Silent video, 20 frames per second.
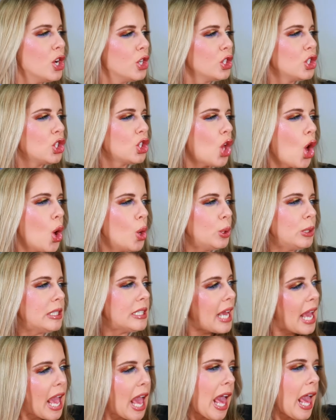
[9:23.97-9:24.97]

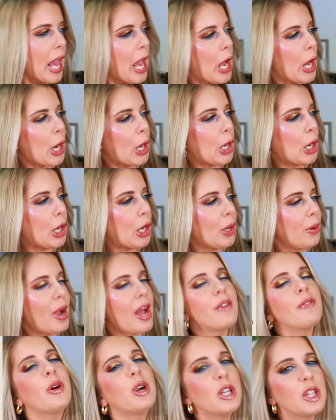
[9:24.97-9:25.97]
Salt air.
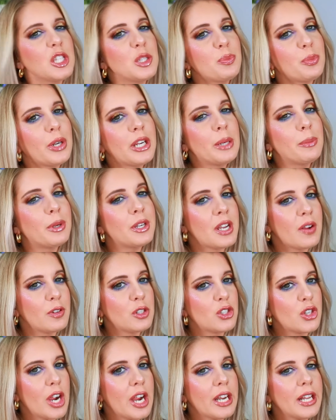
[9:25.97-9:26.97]
I've heard of this brand, but I've never
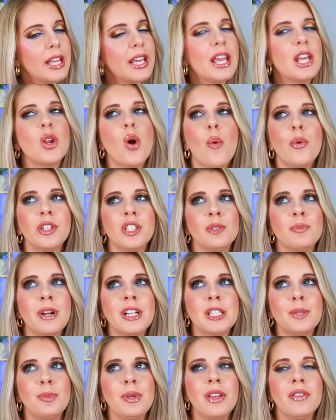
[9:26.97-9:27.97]
tried it. It always
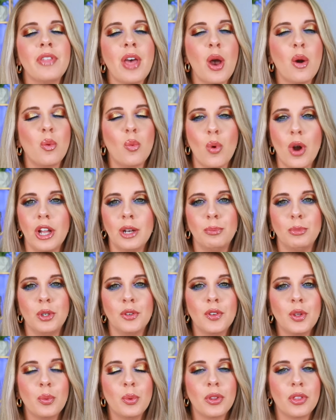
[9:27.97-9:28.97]
reminds me of that one
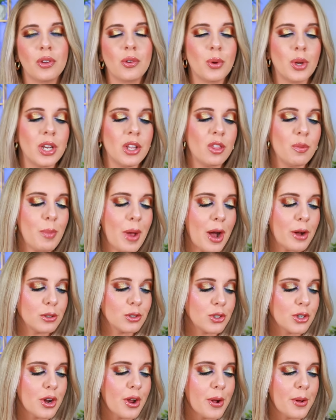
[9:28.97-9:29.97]
movie with Gwyneth
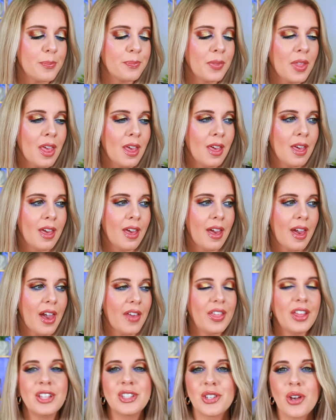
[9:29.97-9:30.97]
Paltrow.
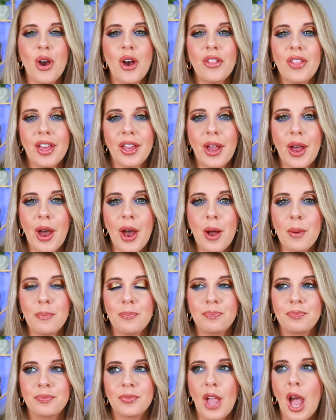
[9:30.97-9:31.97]
I think it's called like
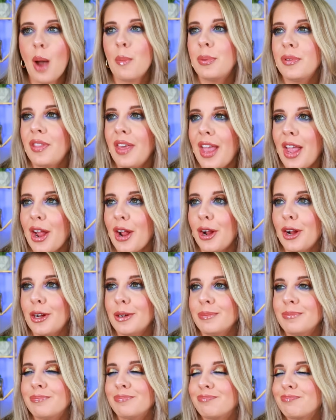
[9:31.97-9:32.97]
Up, Up in the Air,